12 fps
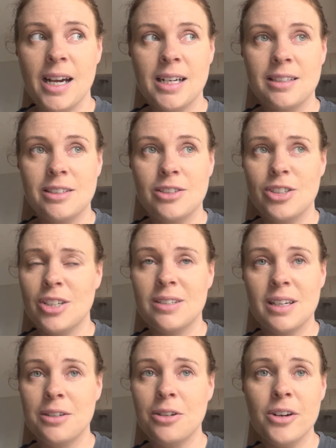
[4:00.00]
And she
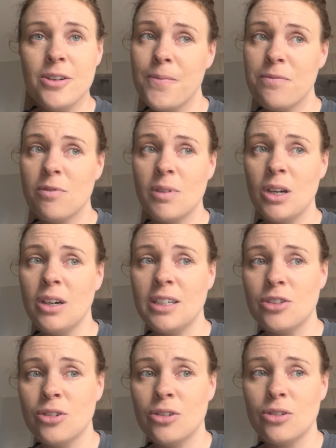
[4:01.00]
said, no, I
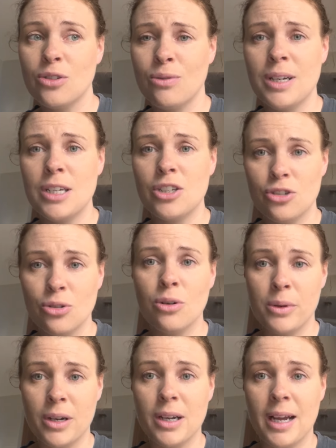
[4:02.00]
do 3
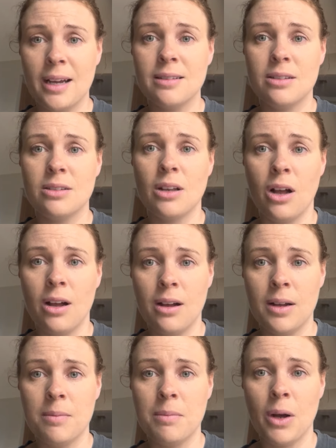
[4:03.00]
short workouts
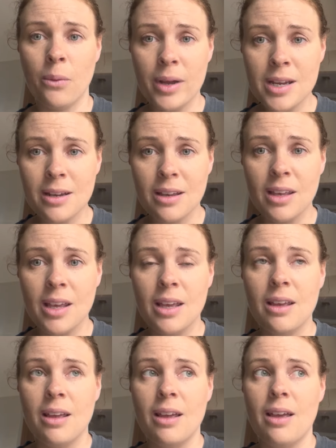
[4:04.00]
a week,
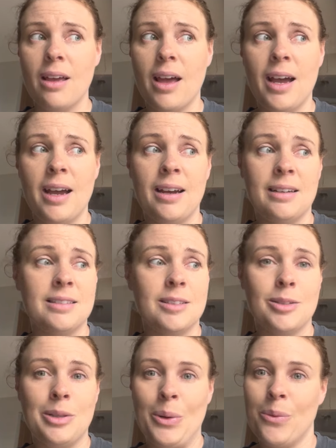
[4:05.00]

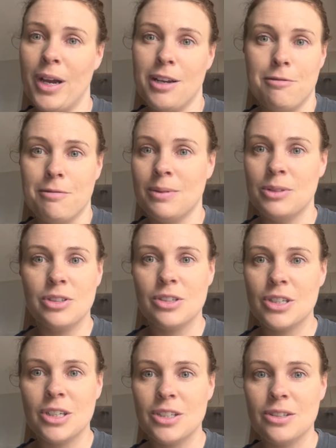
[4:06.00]
and the weight
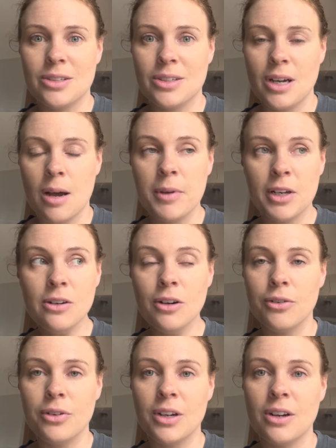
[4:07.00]
was just coming
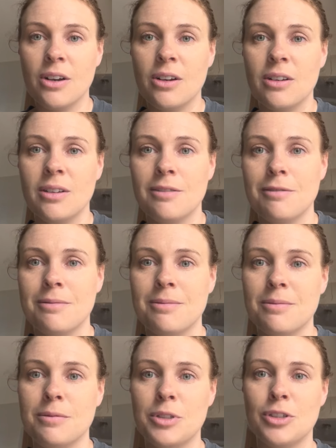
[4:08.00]
off, and I
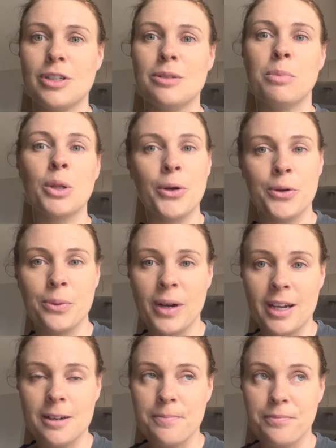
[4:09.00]
was just blown
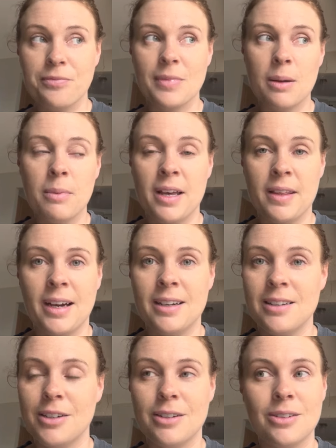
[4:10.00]
away by
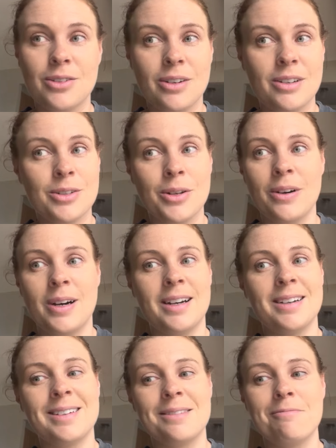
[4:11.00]
that. So
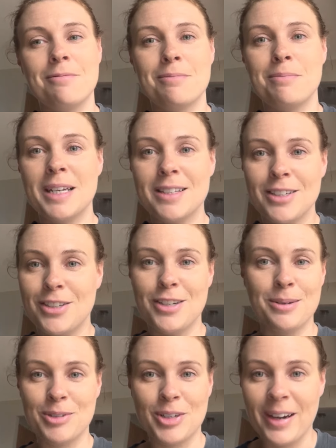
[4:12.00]
I messaged
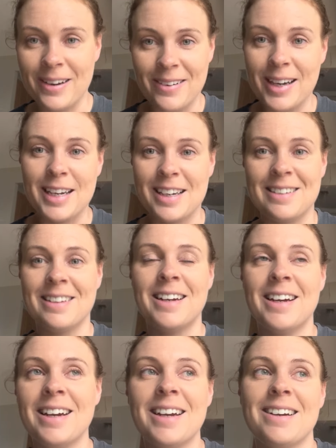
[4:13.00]
him straight away and
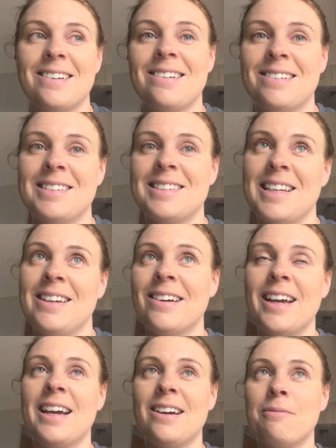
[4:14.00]
got on and said,
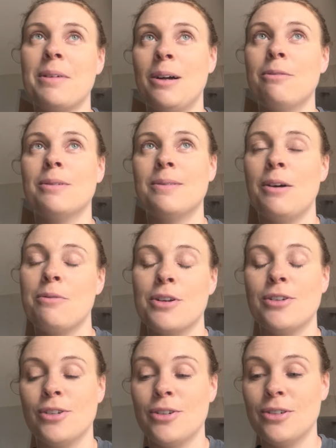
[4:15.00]
okay, I want
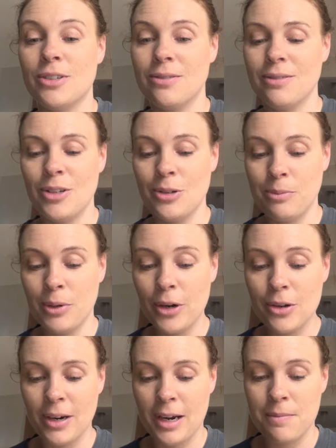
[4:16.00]
to do your
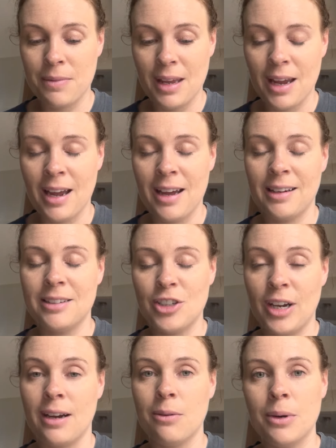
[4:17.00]
program. And
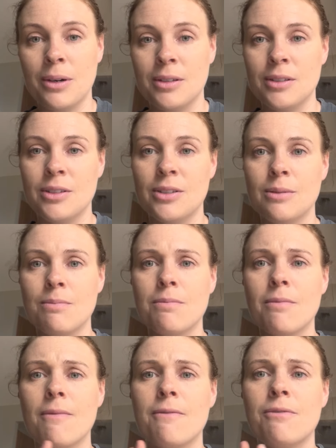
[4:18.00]
Jack was
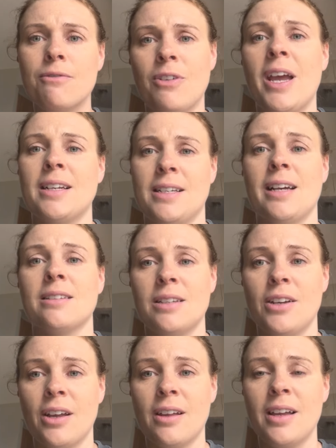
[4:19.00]

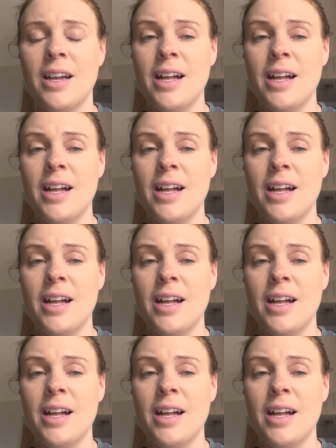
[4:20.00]
fantastic.